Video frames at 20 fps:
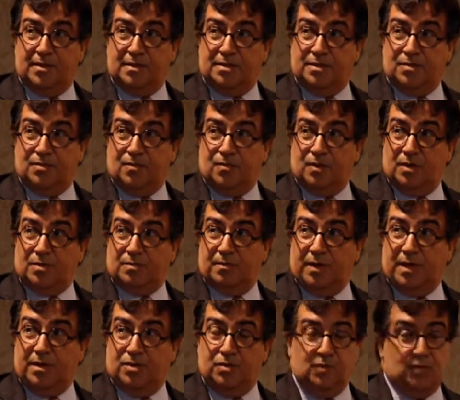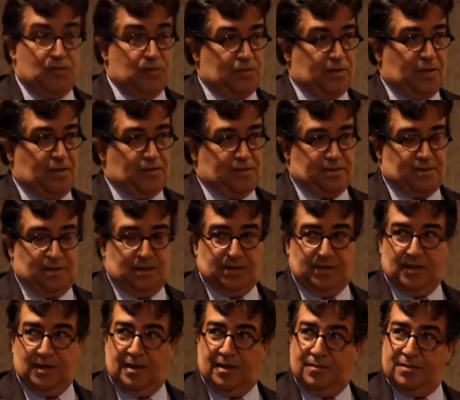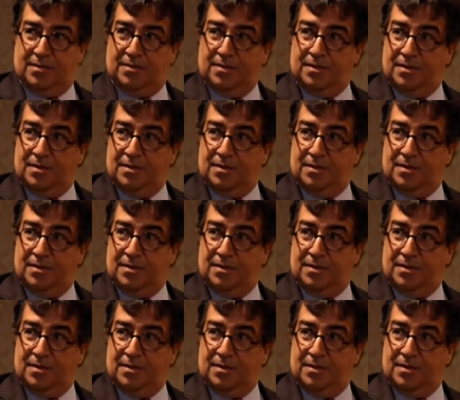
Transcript: decision was made to 2011.